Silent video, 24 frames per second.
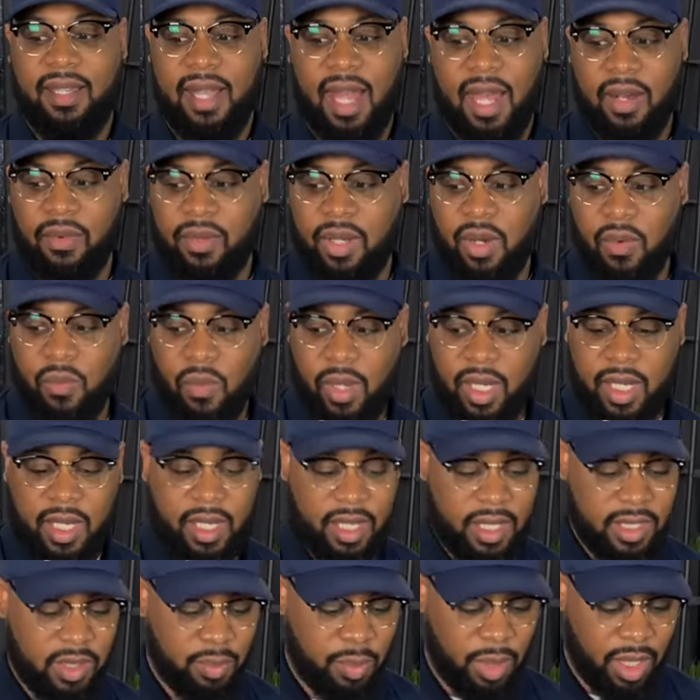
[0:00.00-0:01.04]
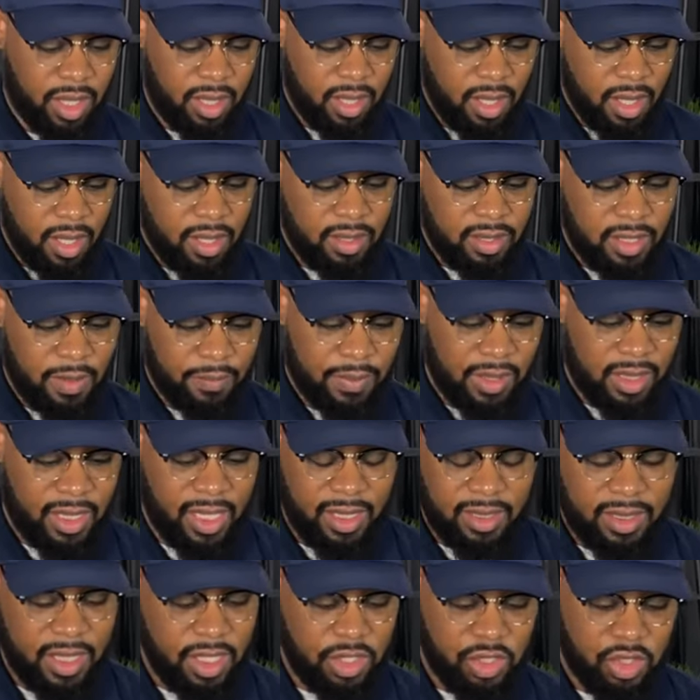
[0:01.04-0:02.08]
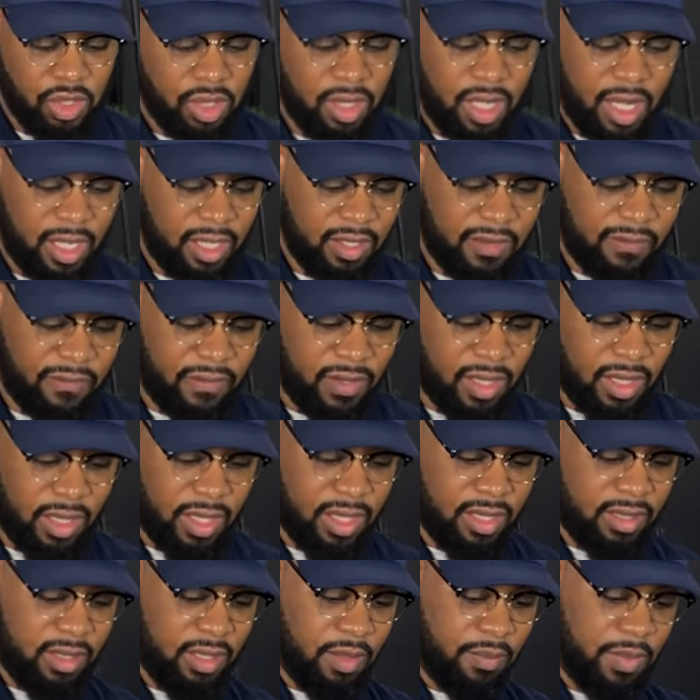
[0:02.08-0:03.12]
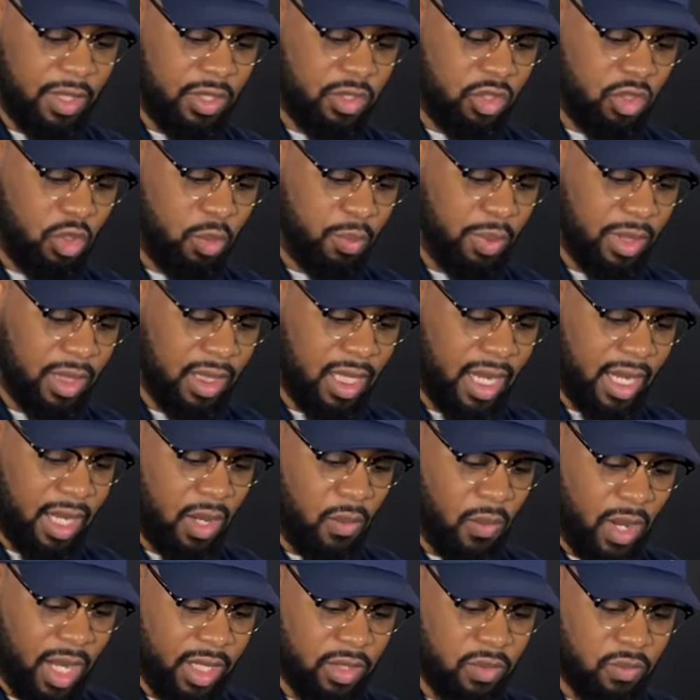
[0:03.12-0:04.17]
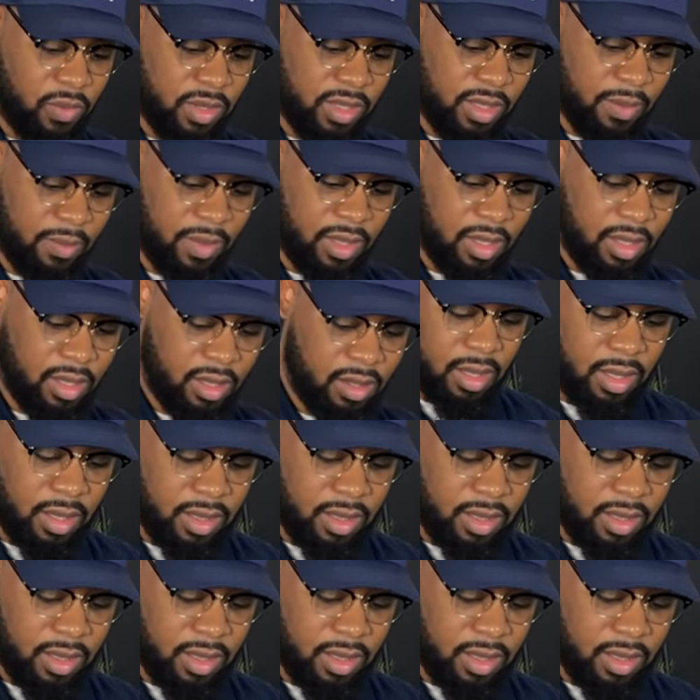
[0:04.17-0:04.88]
I don't care what it is, but something like this, you're not gonna feel it. It's gonna be super light. Watch once I'm done.